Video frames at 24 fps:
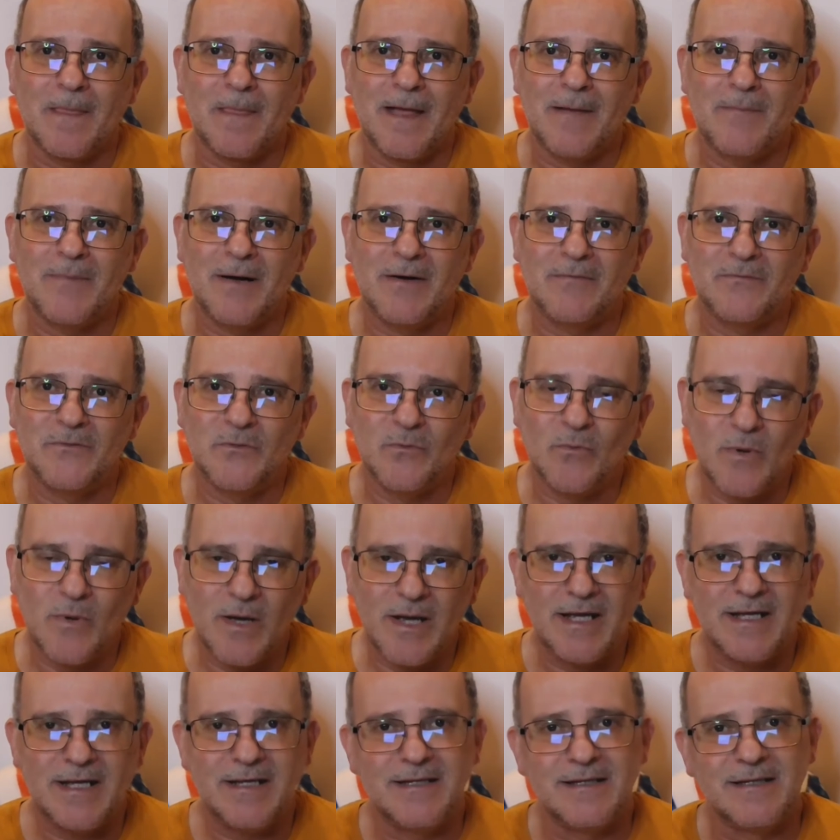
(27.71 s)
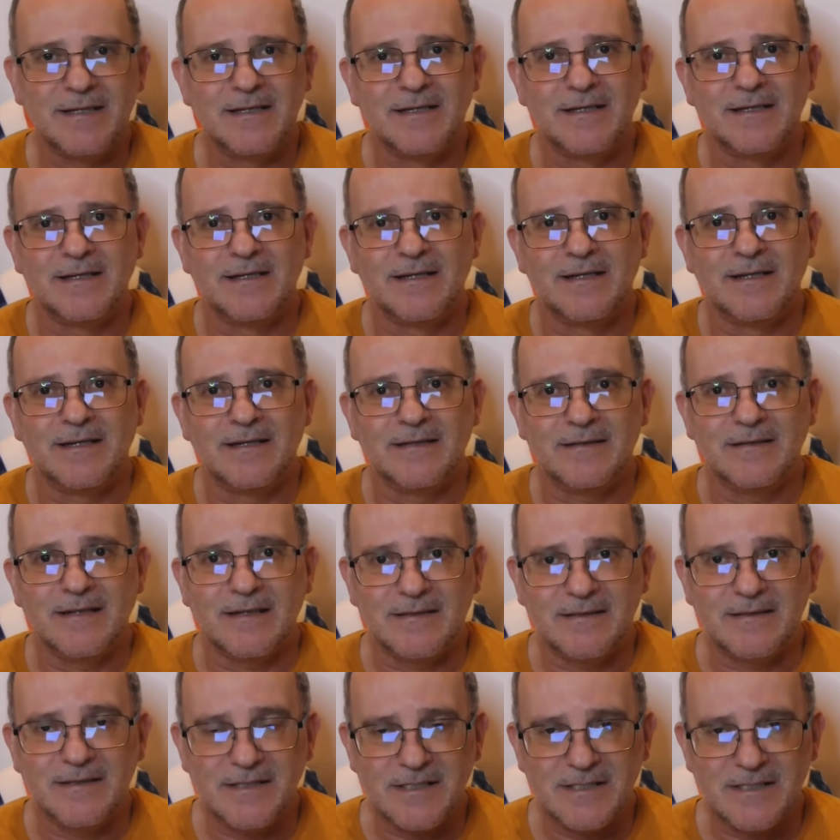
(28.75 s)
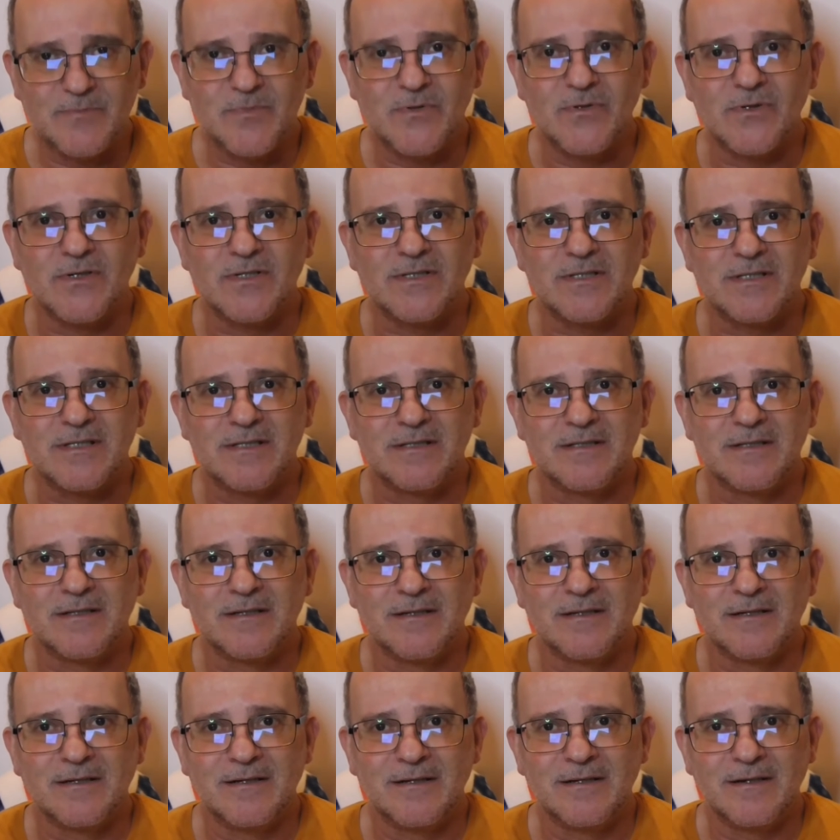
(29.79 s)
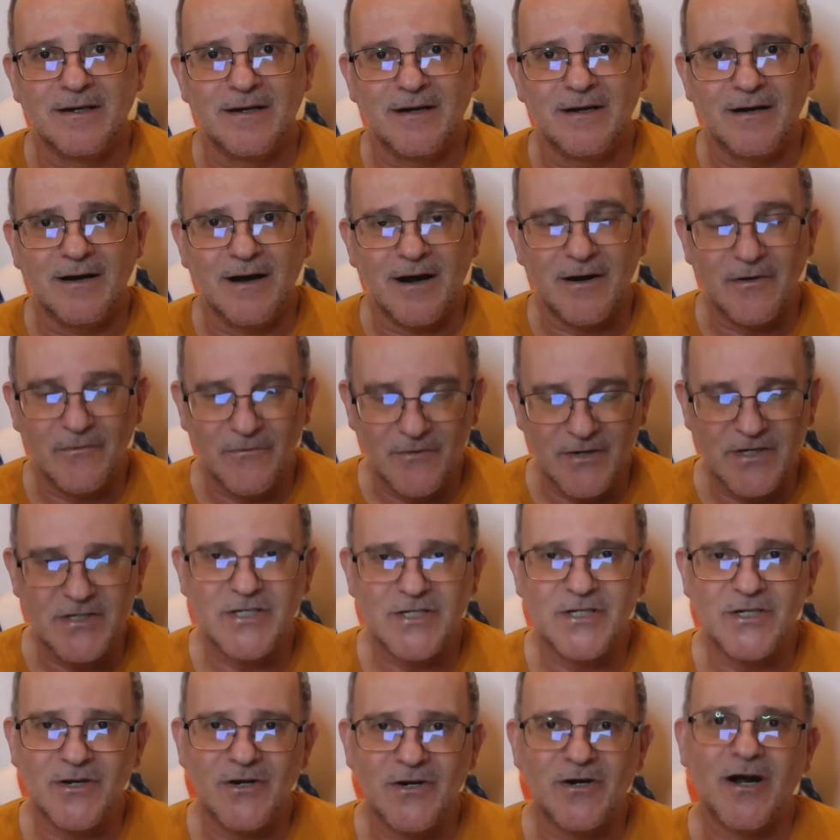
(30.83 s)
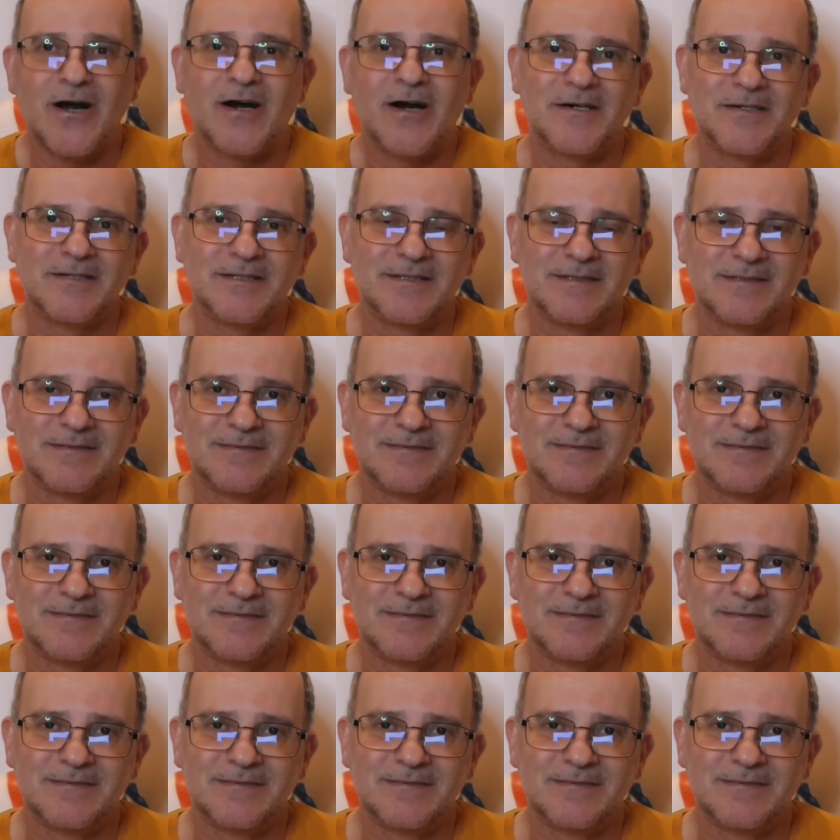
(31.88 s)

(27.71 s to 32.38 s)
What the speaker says: about the way that these books are reaching your heart.